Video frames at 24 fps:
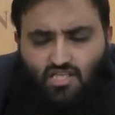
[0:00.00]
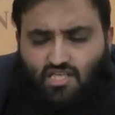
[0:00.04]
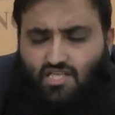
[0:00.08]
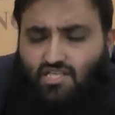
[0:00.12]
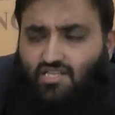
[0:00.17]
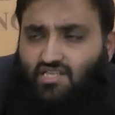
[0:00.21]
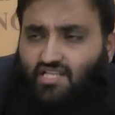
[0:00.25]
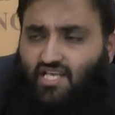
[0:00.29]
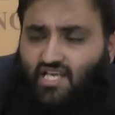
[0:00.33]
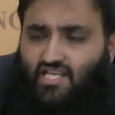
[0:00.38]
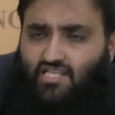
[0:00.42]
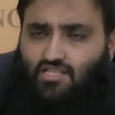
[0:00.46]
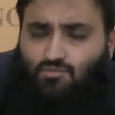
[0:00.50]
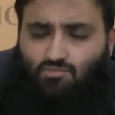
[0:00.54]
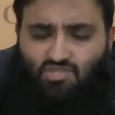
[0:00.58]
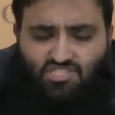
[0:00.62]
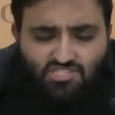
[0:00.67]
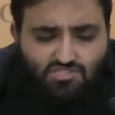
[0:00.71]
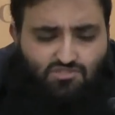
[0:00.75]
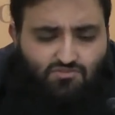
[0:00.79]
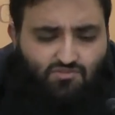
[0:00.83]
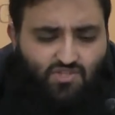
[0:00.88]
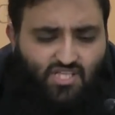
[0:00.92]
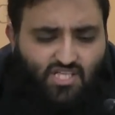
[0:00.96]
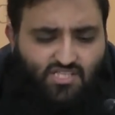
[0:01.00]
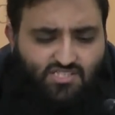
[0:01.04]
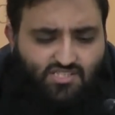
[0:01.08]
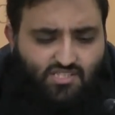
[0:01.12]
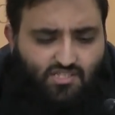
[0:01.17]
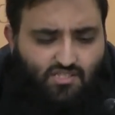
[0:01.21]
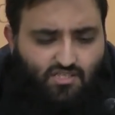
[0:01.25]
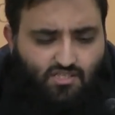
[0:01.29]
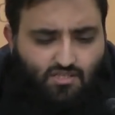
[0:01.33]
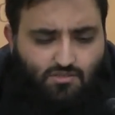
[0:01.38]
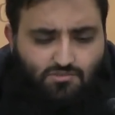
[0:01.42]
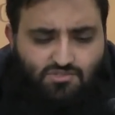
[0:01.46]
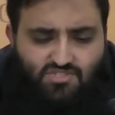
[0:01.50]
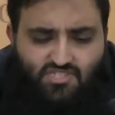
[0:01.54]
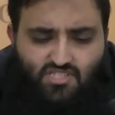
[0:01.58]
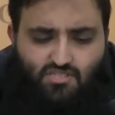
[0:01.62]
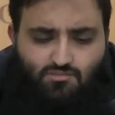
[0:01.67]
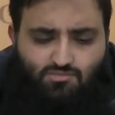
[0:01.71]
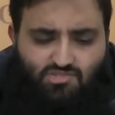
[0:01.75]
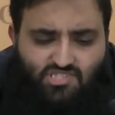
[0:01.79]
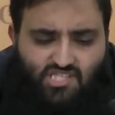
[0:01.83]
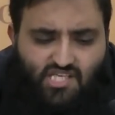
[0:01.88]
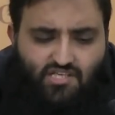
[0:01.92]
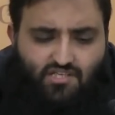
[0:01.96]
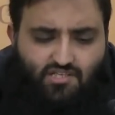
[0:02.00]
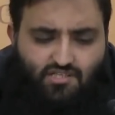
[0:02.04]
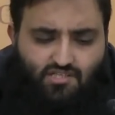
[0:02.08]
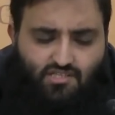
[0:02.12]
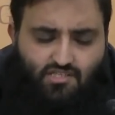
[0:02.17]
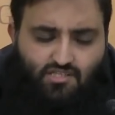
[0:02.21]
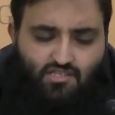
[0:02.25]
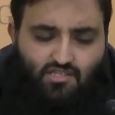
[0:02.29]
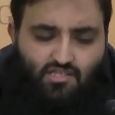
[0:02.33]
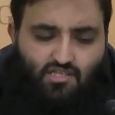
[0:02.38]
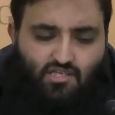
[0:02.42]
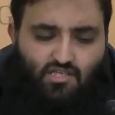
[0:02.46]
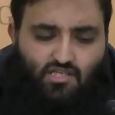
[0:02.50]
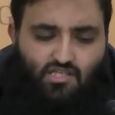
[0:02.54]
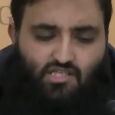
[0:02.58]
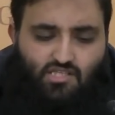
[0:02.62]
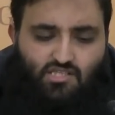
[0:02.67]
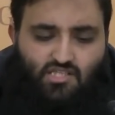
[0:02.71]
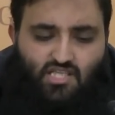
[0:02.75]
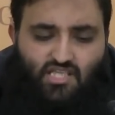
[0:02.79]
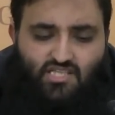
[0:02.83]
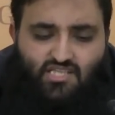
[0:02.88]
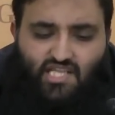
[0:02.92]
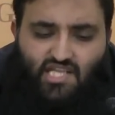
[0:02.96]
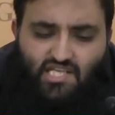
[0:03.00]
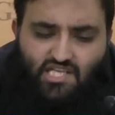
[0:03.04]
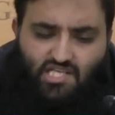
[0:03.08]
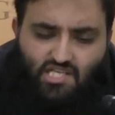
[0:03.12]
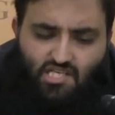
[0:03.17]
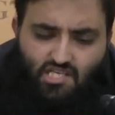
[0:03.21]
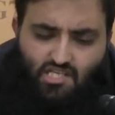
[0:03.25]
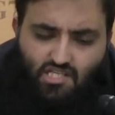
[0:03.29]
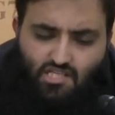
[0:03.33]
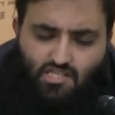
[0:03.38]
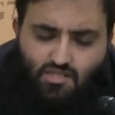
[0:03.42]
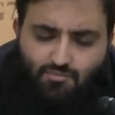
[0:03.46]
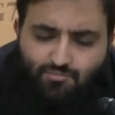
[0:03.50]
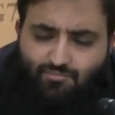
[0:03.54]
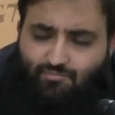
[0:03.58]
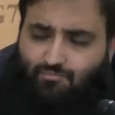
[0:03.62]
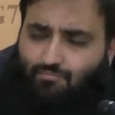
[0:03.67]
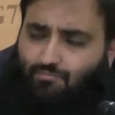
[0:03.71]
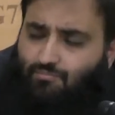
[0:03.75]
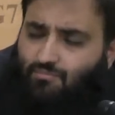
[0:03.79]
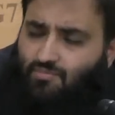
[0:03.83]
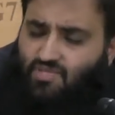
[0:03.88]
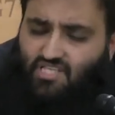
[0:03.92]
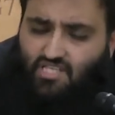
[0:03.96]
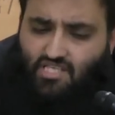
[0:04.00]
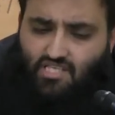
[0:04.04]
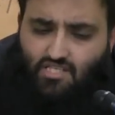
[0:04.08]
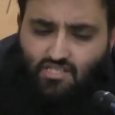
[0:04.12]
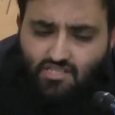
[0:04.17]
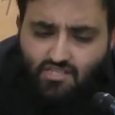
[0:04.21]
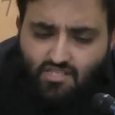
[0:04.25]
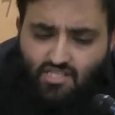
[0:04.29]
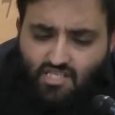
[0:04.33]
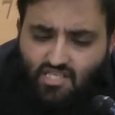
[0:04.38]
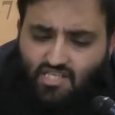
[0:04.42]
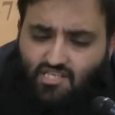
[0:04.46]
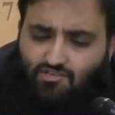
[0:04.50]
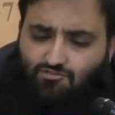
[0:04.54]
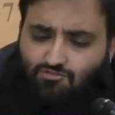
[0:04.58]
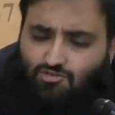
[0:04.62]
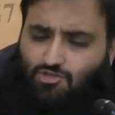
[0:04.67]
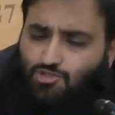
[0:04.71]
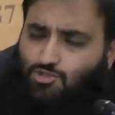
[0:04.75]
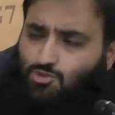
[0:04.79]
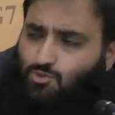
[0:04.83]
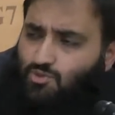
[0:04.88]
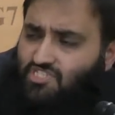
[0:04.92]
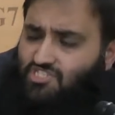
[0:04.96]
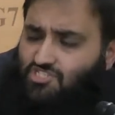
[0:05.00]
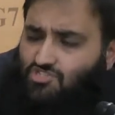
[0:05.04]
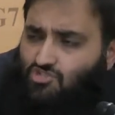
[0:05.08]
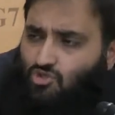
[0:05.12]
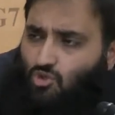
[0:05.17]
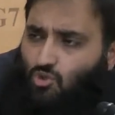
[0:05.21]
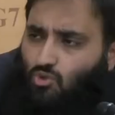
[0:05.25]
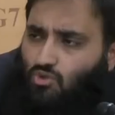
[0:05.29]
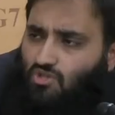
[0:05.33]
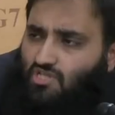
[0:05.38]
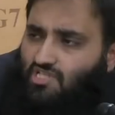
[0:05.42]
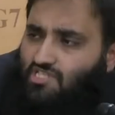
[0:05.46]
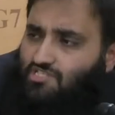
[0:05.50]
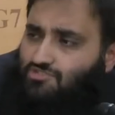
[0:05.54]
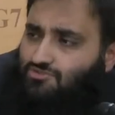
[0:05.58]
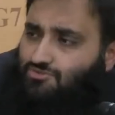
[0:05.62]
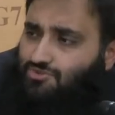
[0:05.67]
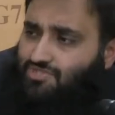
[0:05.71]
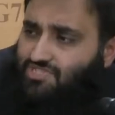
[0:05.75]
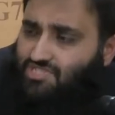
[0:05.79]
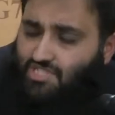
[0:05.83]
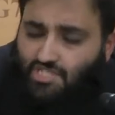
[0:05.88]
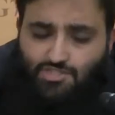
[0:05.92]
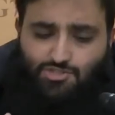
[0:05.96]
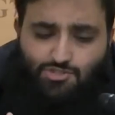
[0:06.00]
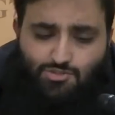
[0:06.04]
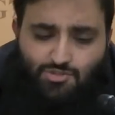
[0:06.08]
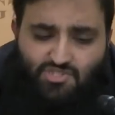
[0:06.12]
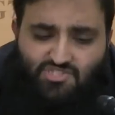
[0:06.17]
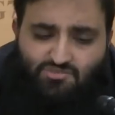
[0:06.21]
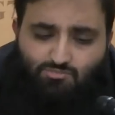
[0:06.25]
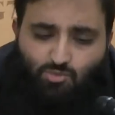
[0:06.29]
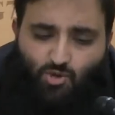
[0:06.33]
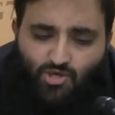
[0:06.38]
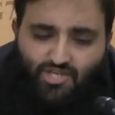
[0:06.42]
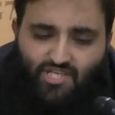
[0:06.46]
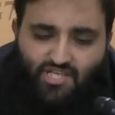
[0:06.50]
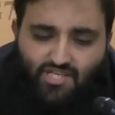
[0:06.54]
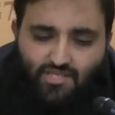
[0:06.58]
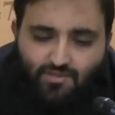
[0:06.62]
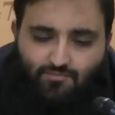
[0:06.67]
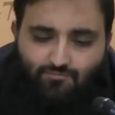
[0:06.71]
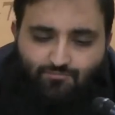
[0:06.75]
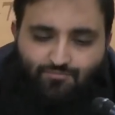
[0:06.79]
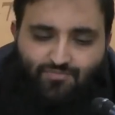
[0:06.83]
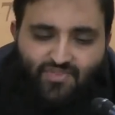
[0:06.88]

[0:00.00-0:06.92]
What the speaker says: In there, the Messenger of Allah sallallahu alayhi wa sallam said that then the evildoer's soul is returned to his body.